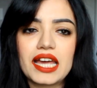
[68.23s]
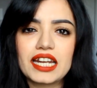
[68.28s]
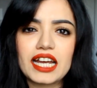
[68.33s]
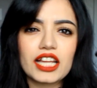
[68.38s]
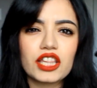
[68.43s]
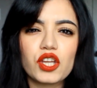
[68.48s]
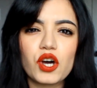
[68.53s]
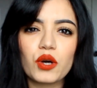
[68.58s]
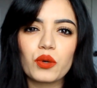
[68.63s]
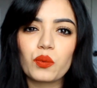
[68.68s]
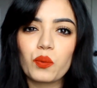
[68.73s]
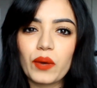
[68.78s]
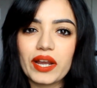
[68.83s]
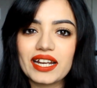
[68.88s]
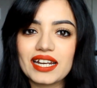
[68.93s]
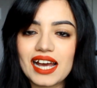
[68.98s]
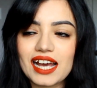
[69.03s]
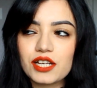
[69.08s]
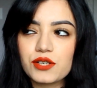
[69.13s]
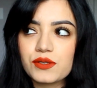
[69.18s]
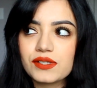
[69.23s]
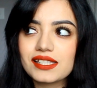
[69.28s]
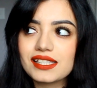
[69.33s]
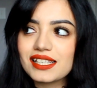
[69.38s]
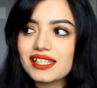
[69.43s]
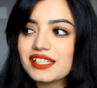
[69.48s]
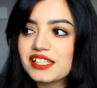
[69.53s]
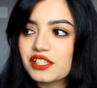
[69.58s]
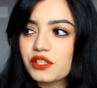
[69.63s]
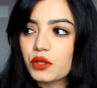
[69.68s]
And I thought, wait, I don't
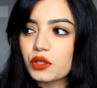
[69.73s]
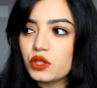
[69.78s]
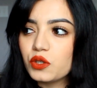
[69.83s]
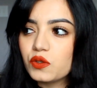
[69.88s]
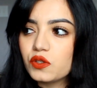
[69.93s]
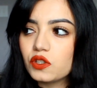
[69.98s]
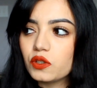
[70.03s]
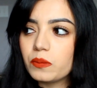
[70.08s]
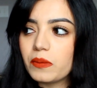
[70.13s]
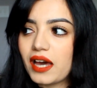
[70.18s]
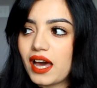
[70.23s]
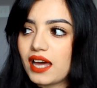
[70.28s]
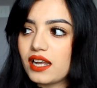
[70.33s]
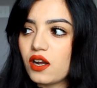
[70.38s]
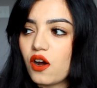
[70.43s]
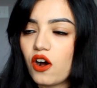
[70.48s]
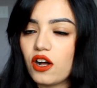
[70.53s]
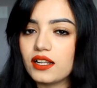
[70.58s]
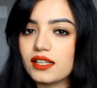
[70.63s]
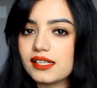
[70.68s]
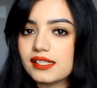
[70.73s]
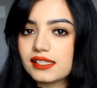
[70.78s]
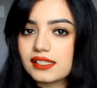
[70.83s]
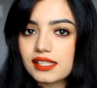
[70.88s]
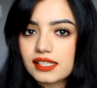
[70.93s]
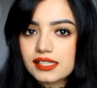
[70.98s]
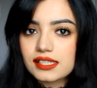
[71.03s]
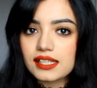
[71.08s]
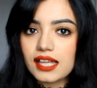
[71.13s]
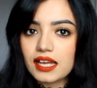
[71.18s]
see this on YouTube at all. Is
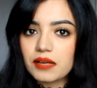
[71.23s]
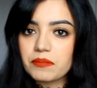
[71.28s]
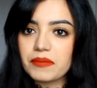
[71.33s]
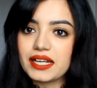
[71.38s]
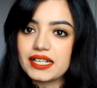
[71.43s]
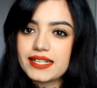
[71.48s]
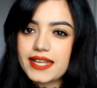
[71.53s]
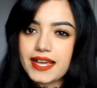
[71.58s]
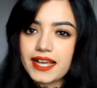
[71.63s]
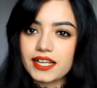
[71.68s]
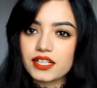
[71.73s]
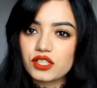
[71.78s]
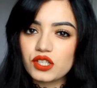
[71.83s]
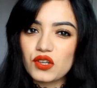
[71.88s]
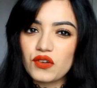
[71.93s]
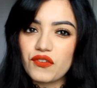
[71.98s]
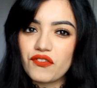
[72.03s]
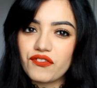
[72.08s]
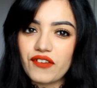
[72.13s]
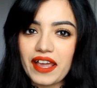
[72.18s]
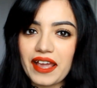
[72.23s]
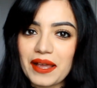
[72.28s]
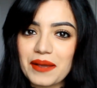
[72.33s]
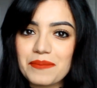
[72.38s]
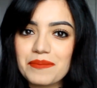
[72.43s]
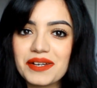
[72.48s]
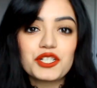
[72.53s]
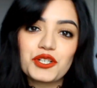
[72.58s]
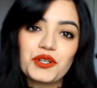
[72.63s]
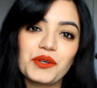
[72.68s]
this like my ticket to
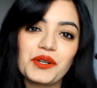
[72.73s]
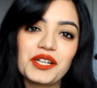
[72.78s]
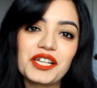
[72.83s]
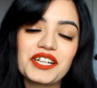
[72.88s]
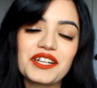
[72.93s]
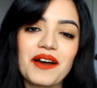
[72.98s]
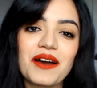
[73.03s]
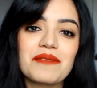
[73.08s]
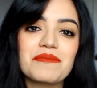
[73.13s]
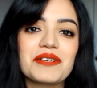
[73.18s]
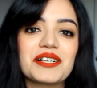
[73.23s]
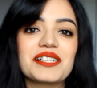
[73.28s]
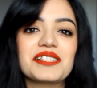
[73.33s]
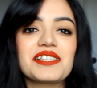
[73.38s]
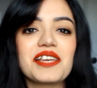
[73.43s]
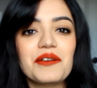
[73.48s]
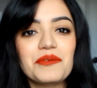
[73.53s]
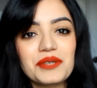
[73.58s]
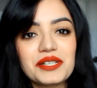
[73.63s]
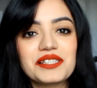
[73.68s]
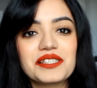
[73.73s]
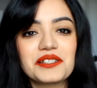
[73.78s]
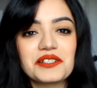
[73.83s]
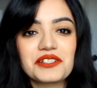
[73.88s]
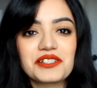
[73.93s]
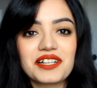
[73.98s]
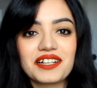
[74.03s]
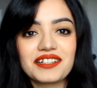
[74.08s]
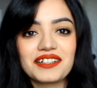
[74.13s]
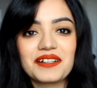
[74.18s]
fame? Surely not, because I
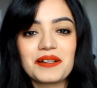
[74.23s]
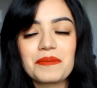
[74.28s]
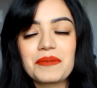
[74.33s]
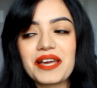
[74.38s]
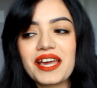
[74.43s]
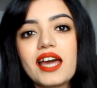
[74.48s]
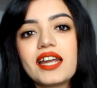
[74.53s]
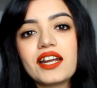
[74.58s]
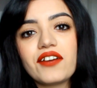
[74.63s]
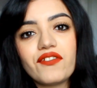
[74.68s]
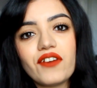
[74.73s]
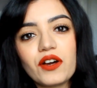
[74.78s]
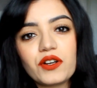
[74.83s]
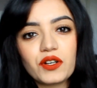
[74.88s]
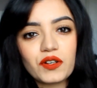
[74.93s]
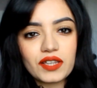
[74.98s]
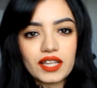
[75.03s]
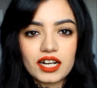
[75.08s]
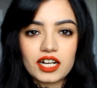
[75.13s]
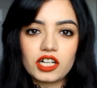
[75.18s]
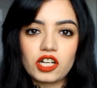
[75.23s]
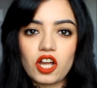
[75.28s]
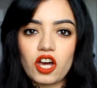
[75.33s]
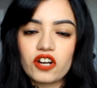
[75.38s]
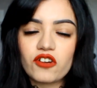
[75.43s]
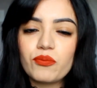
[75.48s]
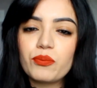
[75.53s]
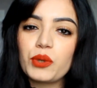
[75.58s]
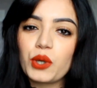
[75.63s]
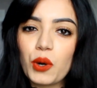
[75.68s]
researched a little bit and I found out that a lot
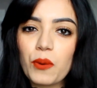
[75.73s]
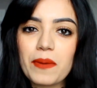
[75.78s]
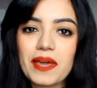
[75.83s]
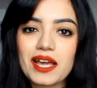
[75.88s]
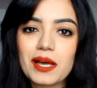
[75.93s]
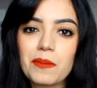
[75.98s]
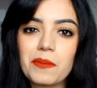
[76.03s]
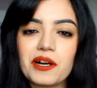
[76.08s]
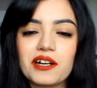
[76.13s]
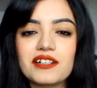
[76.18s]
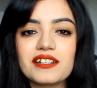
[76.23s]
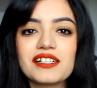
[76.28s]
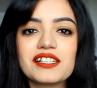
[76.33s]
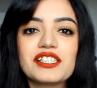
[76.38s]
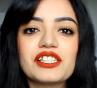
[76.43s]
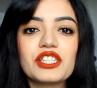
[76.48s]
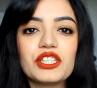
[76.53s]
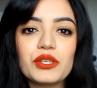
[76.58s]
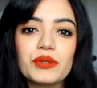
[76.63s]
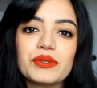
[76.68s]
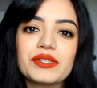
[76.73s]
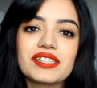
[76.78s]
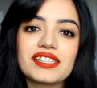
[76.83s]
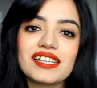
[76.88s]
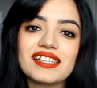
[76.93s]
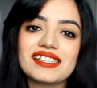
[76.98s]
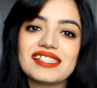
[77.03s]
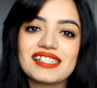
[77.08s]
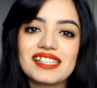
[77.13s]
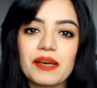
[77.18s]
of pro makeup artists use
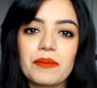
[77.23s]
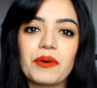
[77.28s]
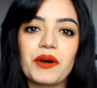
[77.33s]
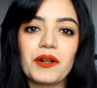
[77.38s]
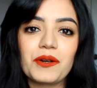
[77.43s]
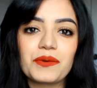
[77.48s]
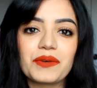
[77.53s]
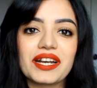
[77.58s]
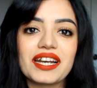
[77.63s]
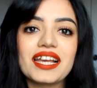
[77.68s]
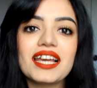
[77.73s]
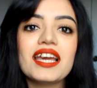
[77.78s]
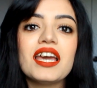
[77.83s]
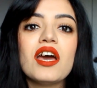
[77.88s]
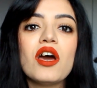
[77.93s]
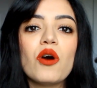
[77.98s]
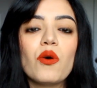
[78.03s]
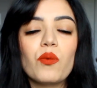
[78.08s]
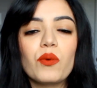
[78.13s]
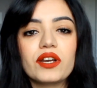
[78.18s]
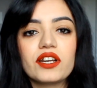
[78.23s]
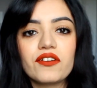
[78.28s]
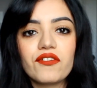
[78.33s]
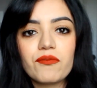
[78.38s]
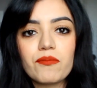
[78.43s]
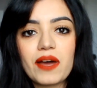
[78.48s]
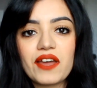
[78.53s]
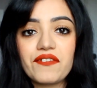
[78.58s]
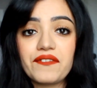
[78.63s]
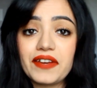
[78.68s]
this tip already. One of
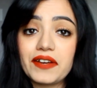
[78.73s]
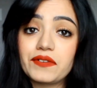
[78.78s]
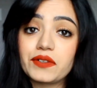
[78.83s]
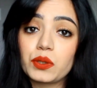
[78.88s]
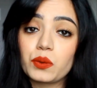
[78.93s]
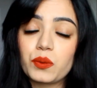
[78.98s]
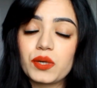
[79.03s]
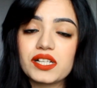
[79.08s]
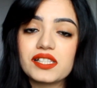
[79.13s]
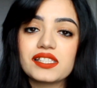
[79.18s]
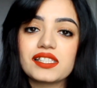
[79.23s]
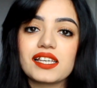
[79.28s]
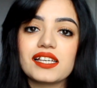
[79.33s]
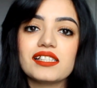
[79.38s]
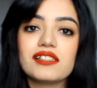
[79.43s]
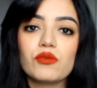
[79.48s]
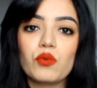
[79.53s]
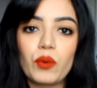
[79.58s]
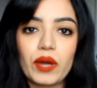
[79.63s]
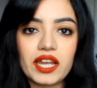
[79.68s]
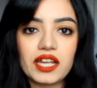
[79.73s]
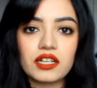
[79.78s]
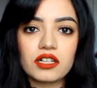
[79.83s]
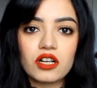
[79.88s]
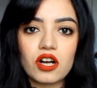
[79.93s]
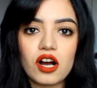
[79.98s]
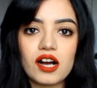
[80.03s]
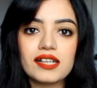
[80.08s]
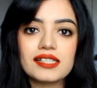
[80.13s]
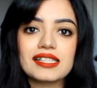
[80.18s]
my favorite ones is Wayne
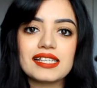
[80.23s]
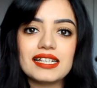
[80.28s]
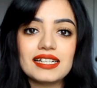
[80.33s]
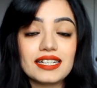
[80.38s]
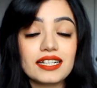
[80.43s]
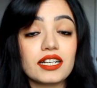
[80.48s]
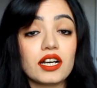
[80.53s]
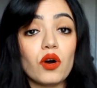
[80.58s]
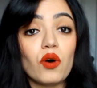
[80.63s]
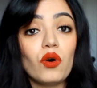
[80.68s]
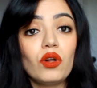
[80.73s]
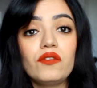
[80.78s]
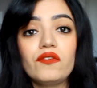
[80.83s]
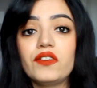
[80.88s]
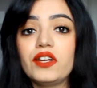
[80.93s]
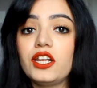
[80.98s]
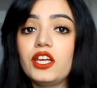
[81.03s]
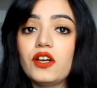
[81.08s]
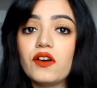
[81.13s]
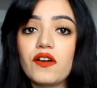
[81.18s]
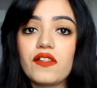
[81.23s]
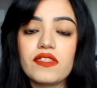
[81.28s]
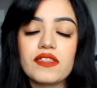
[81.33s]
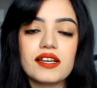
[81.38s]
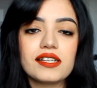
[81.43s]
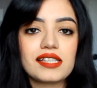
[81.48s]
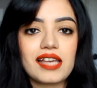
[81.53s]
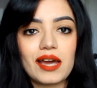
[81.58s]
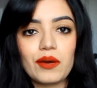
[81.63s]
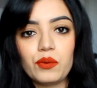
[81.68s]
Goss. He did a whole video on
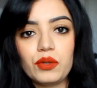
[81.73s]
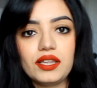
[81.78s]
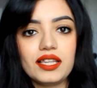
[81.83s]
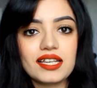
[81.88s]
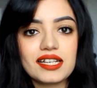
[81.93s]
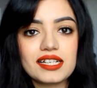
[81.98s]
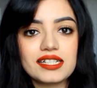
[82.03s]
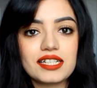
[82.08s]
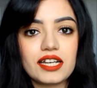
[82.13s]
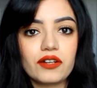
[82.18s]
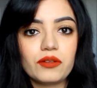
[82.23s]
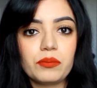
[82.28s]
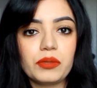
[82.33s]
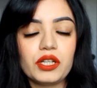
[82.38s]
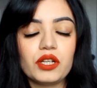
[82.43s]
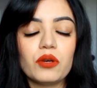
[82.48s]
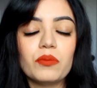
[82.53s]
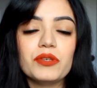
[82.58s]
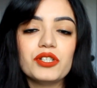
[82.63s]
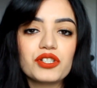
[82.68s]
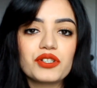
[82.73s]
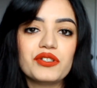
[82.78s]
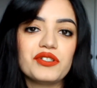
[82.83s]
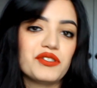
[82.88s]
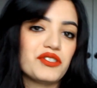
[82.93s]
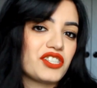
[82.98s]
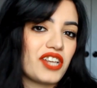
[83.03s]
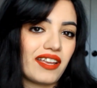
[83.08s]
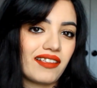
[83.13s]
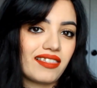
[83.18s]
this. I will link it down below. Be sure
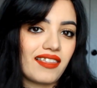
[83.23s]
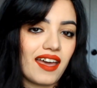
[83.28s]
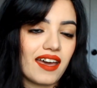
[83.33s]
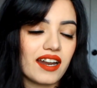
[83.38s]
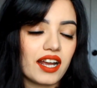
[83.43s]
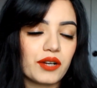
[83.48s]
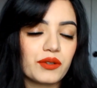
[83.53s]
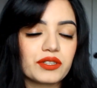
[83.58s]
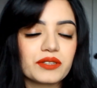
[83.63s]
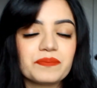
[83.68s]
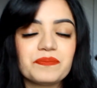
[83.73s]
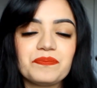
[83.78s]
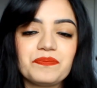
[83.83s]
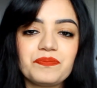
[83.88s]
to check that out.